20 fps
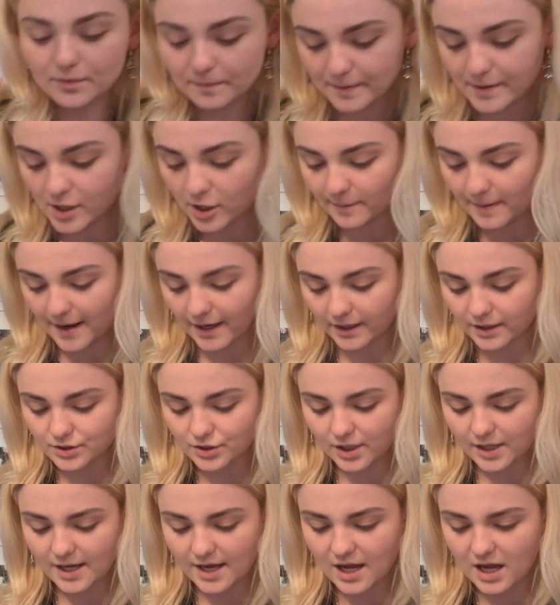PR package
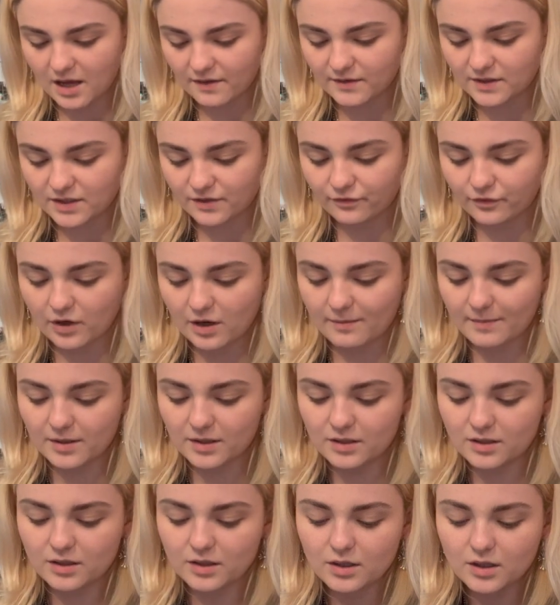I have is from